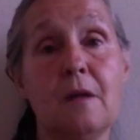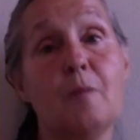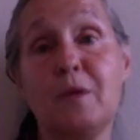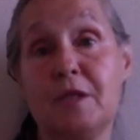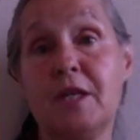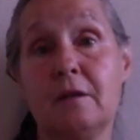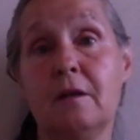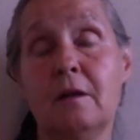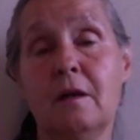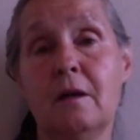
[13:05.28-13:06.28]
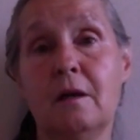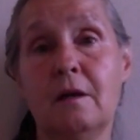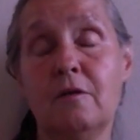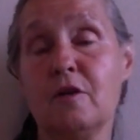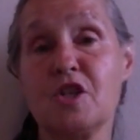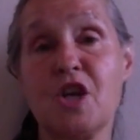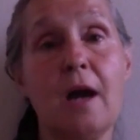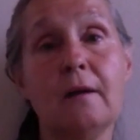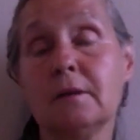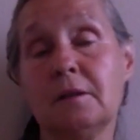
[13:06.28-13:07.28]
not protect their
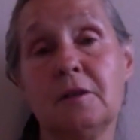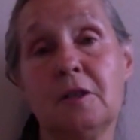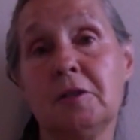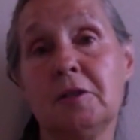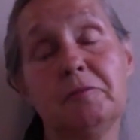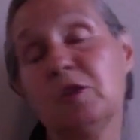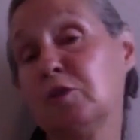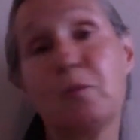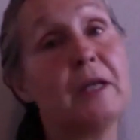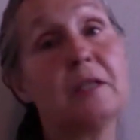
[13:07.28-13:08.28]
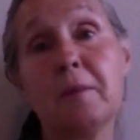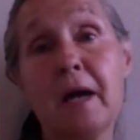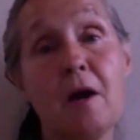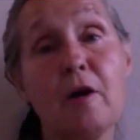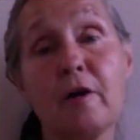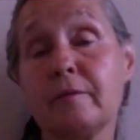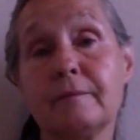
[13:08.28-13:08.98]
child is just breaks my heart.